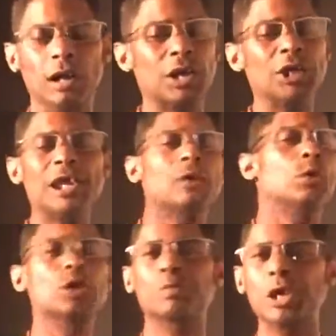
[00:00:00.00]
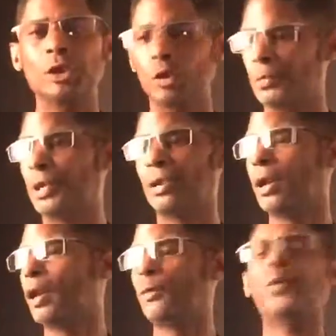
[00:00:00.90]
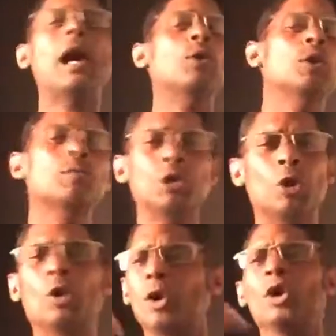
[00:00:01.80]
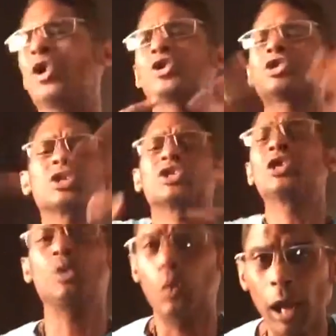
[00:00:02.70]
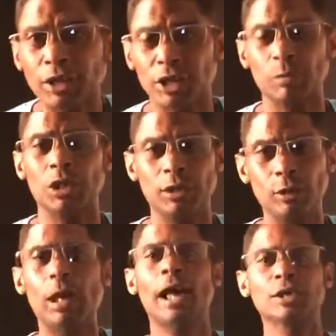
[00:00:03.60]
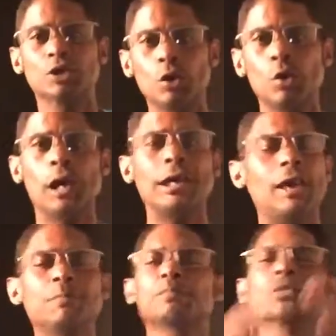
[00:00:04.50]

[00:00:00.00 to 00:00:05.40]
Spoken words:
connect with me, who've been following me, or just continue watching me. You guys know who I am.